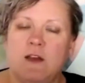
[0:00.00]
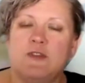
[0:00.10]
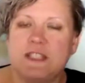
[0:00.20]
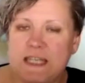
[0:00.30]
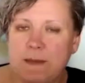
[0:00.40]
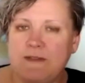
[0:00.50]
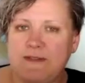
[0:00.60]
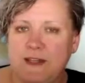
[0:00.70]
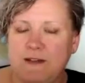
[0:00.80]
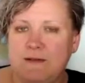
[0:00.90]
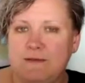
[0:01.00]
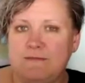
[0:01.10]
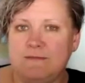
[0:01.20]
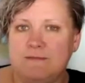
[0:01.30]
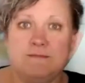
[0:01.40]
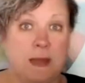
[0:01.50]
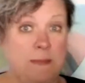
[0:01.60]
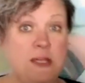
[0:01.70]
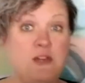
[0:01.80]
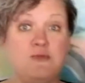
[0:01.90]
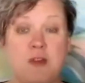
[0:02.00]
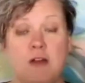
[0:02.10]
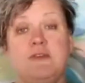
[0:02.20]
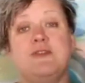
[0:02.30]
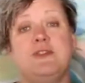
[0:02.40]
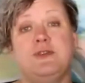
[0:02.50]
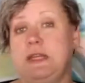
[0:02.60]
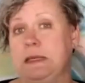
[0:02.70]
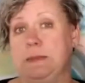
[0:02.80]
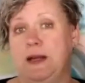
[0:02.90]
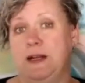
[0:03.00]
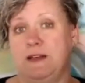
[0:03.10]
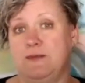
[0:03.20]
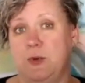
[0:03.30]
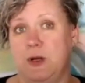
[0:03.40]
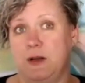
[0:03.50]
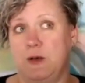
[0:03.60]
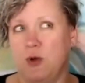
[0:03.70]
For some of you, maybe you know your unique body of work,